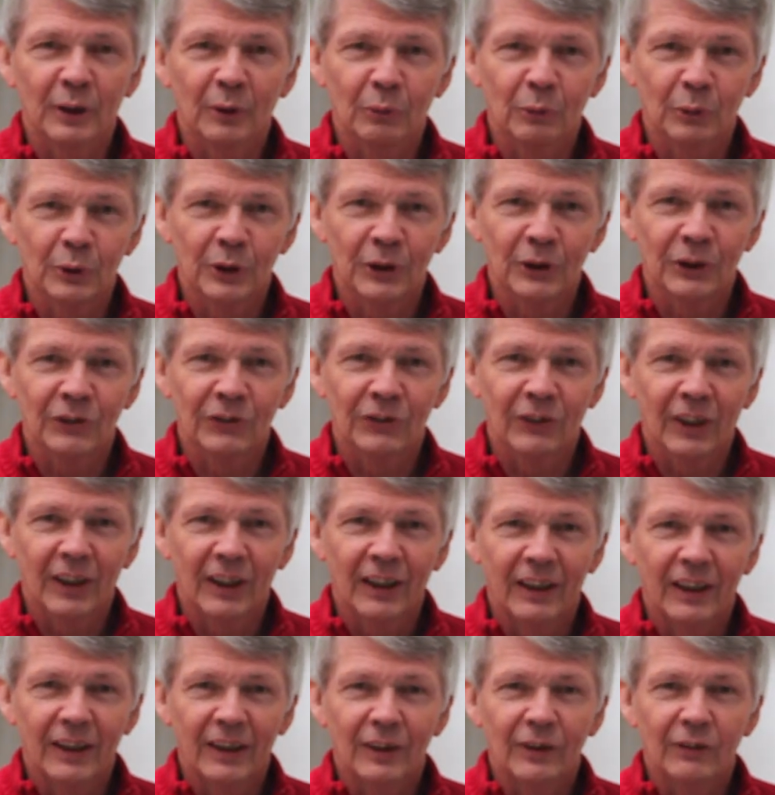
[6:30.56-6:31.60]
Woods
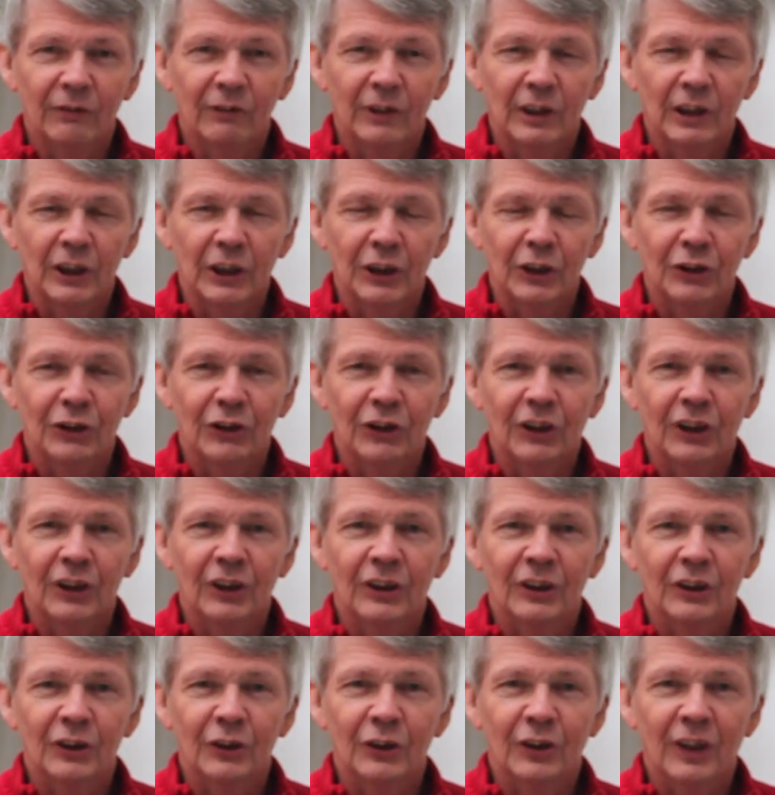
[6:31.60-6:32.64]
Village,
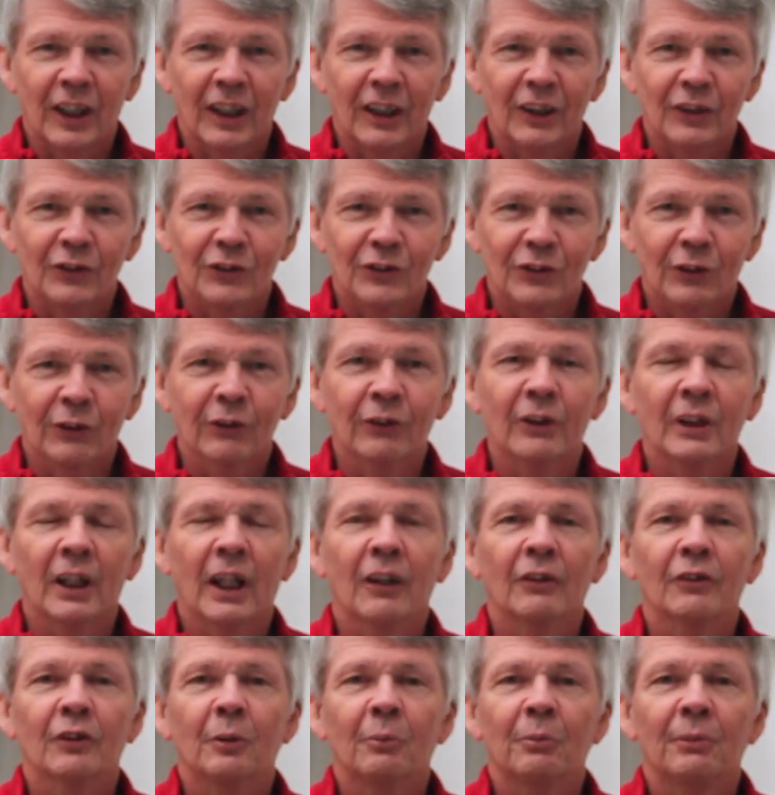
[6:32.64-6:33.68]
has turned
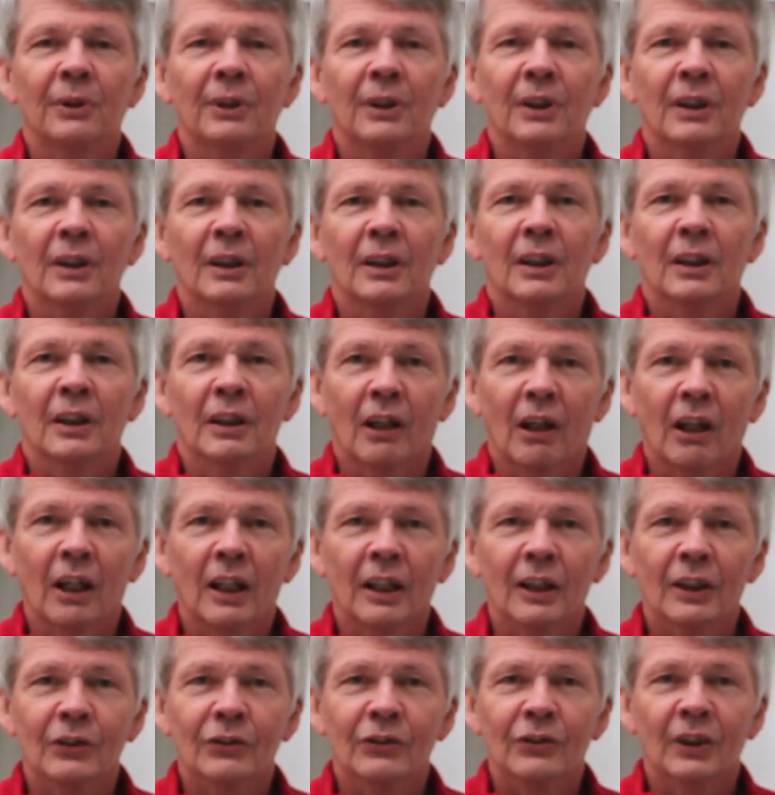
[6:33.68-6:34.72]
out to be an
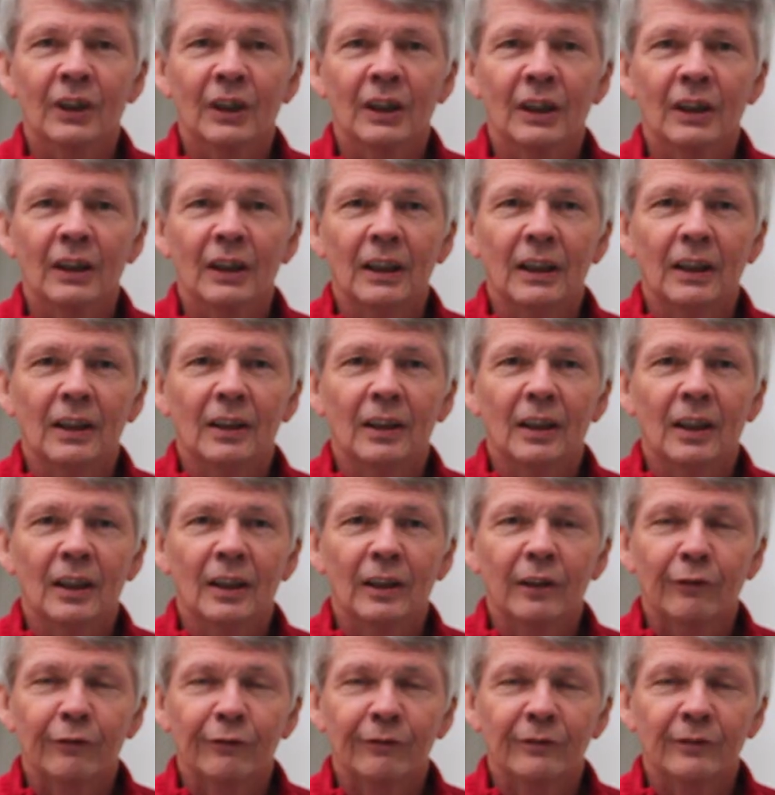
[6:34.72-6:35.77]
odyssey,
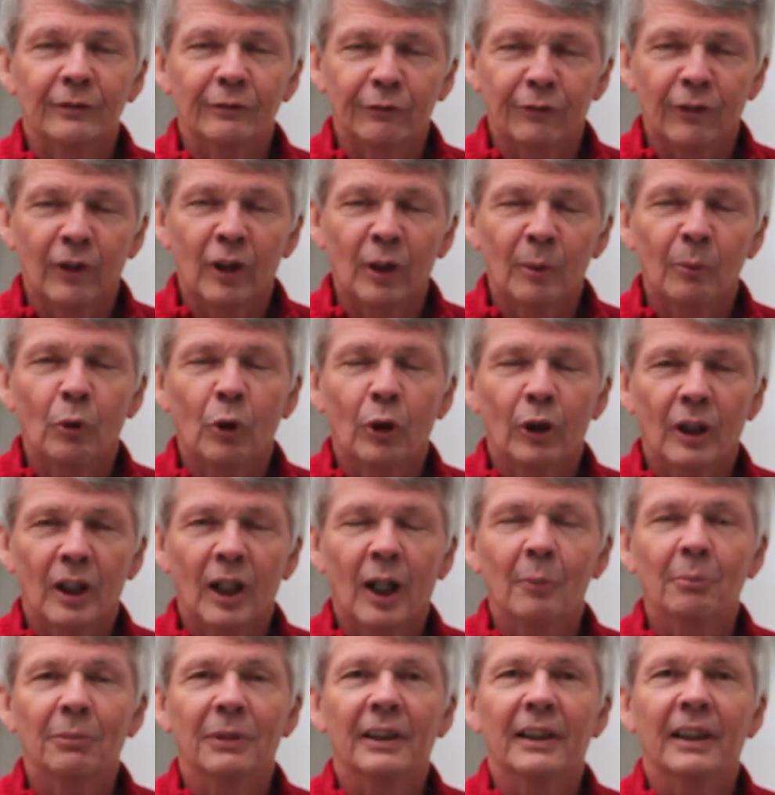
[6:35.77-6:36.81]
far more
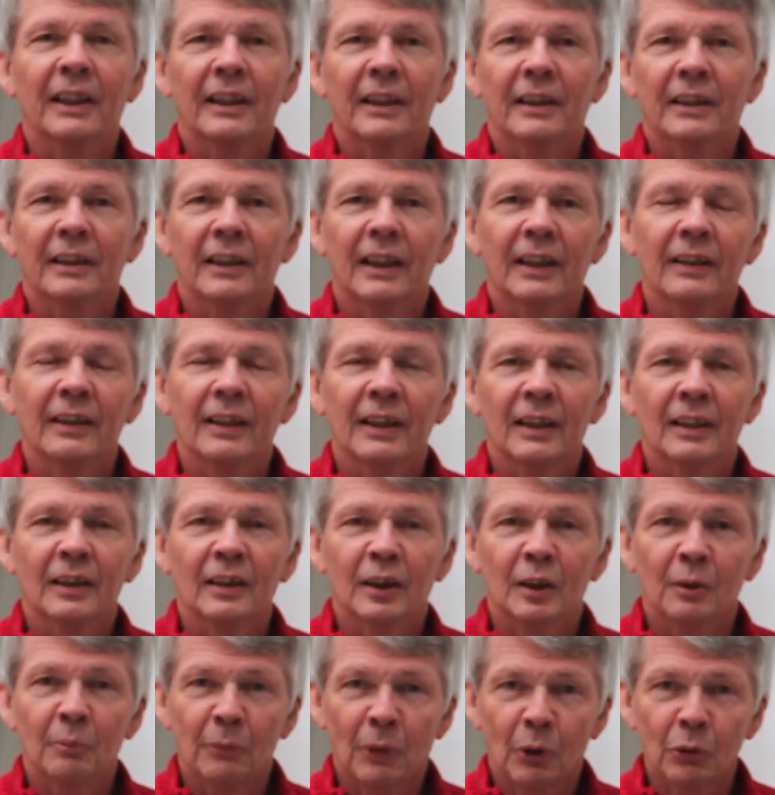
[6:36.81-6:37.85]
complicated, I think,
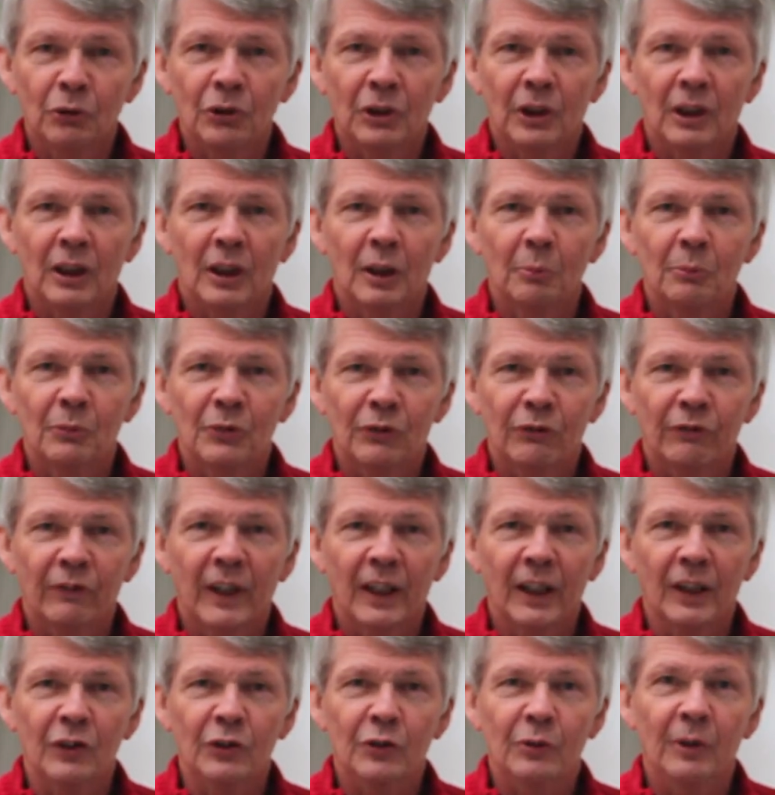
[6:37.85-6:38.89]
than most clubs
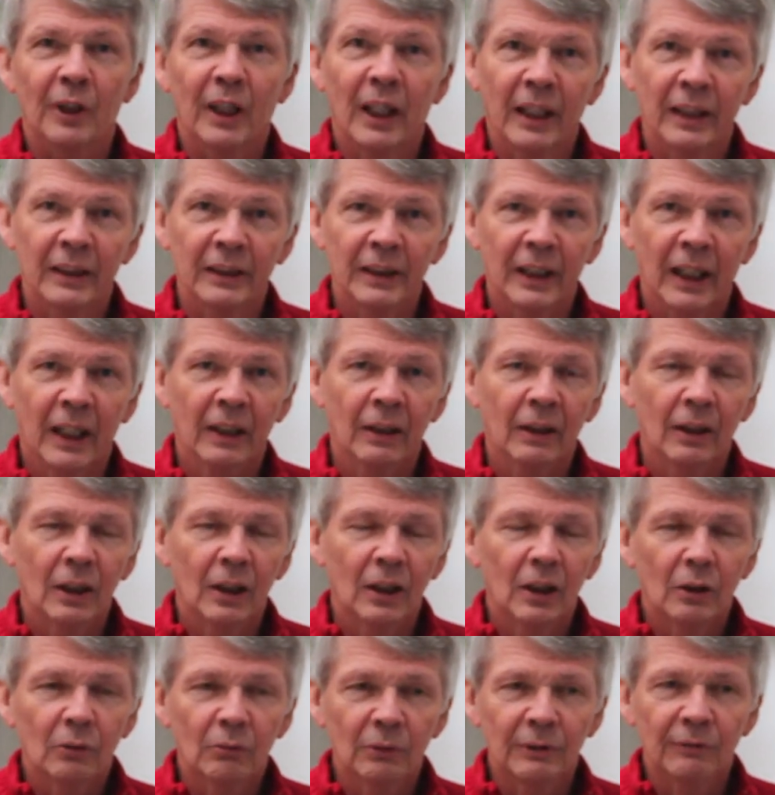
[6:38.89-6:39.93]
face. And yet,
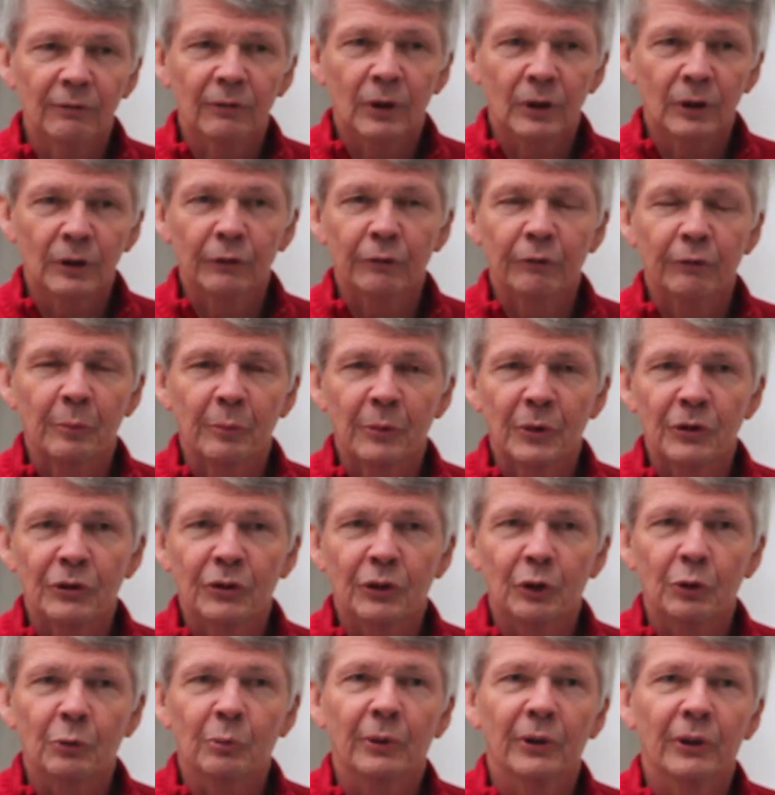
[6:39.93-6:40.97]
we've learned from
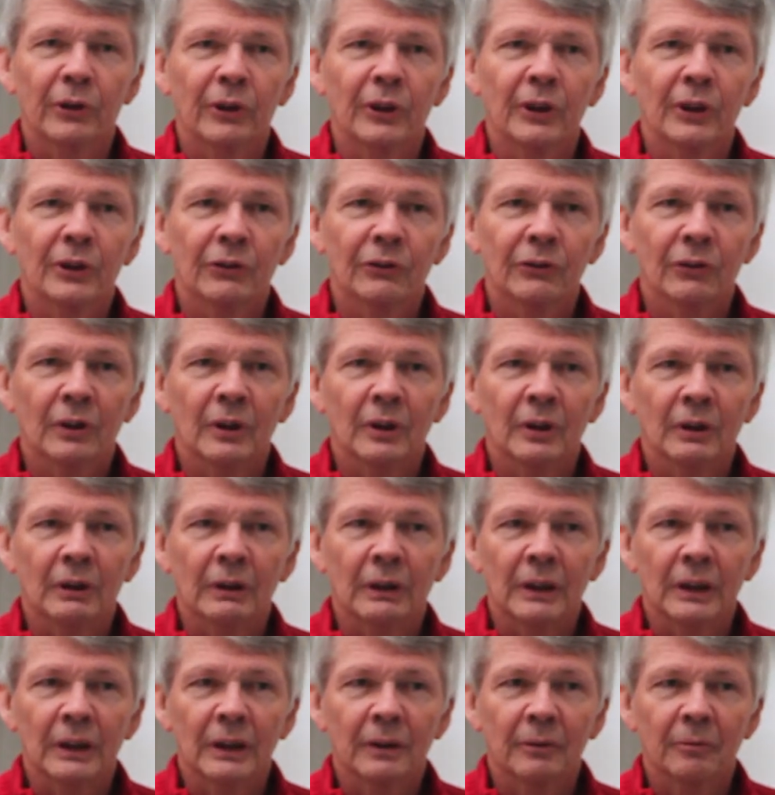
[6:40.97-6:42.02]
this experience,
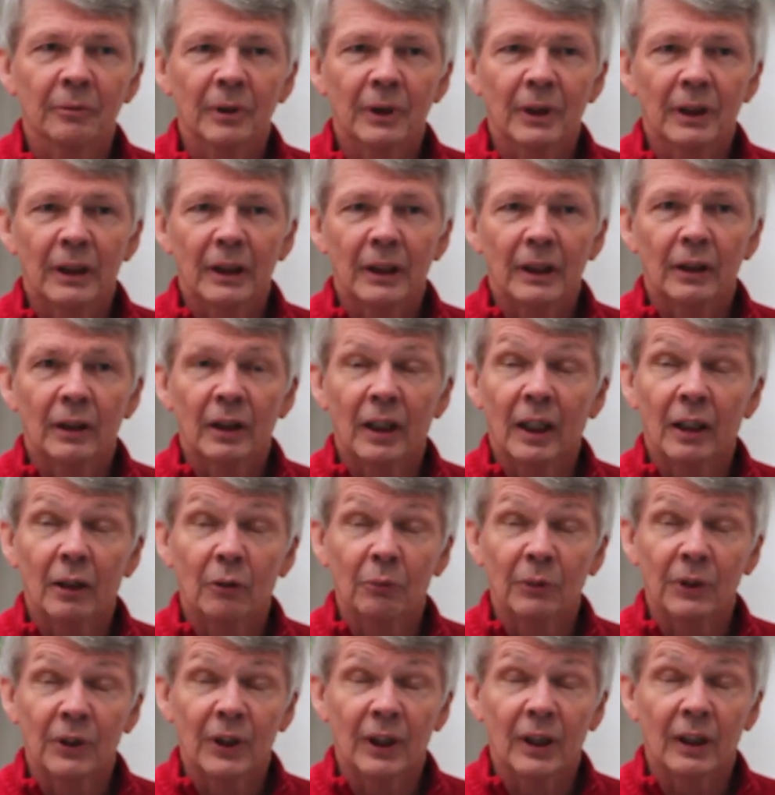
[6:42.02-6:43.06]
and
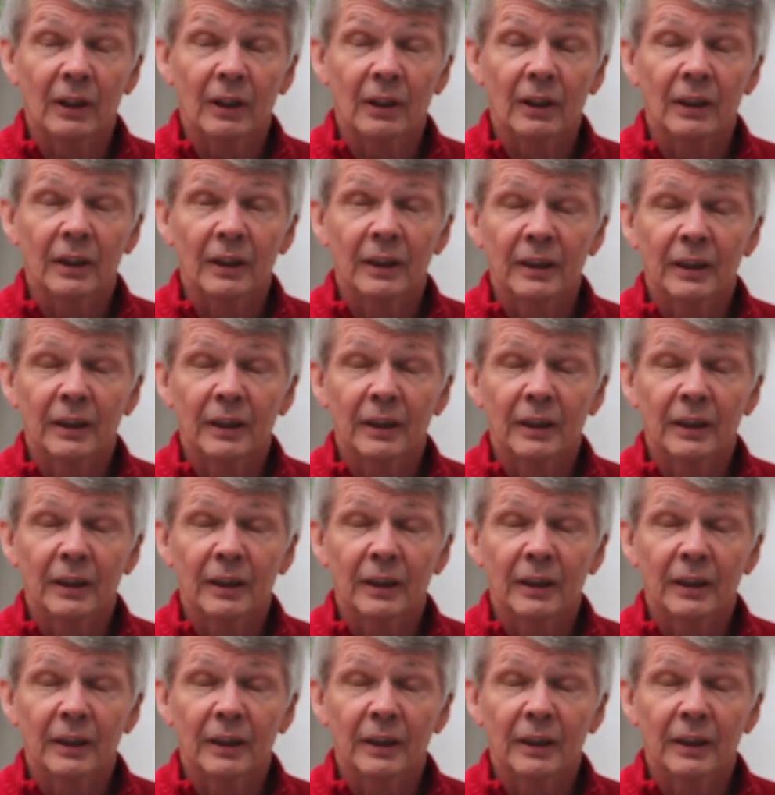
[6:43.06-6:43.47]
we think